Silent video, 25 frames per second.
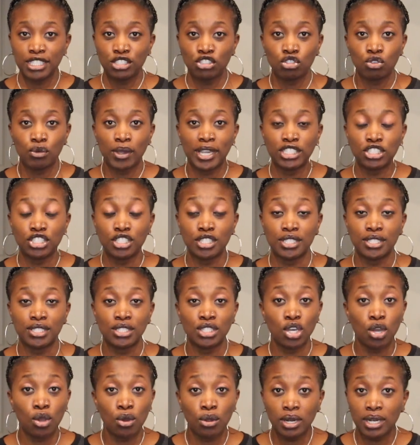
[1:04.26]
situation is
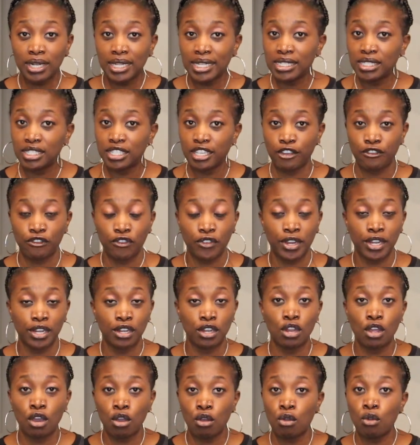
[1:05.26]
totally
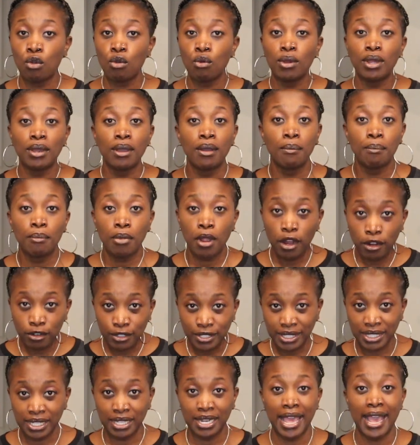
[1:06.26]
different. No
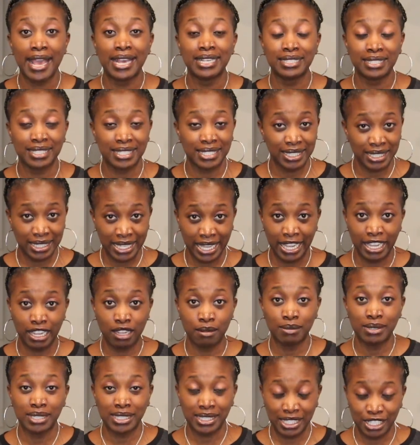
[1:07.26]
person has the
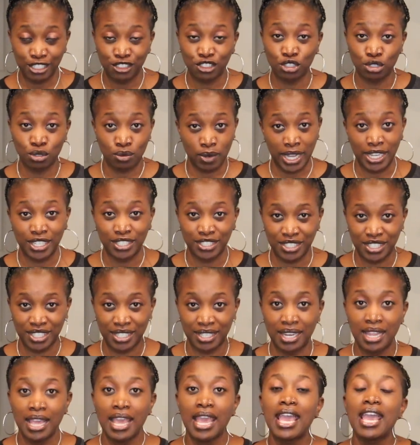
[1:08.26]
same
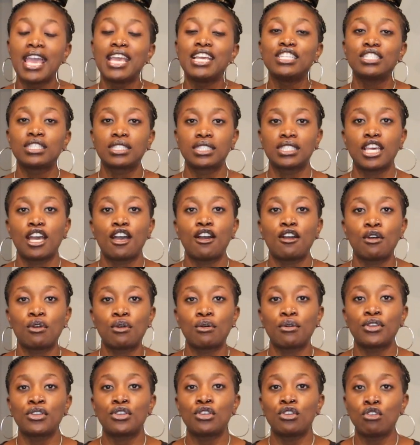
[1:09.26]
situation.
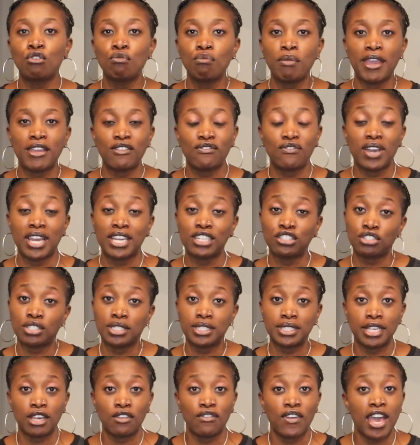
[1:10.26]
So you may find
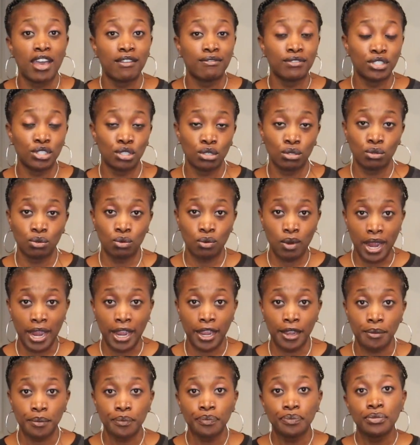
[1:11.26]
yourself having to
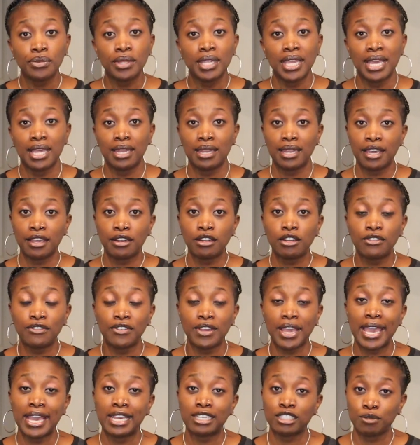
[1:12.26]
write a letter of
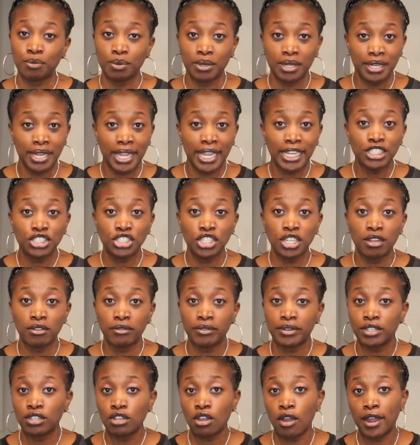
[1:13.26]
explanation
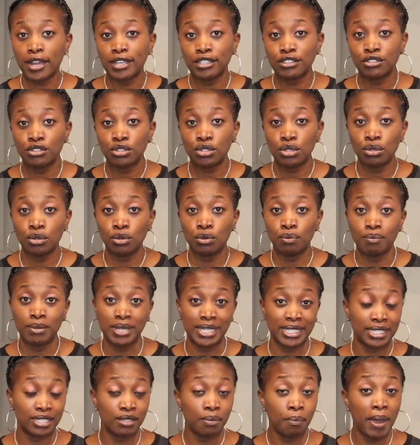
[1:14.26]
in regards to
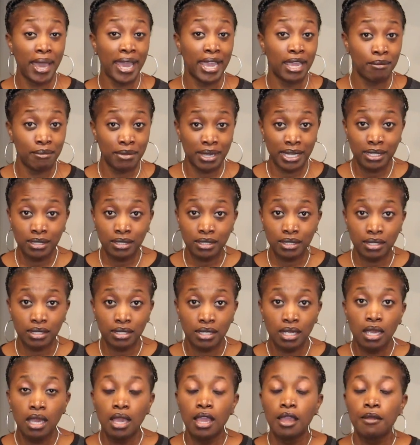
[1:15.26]
missed payments.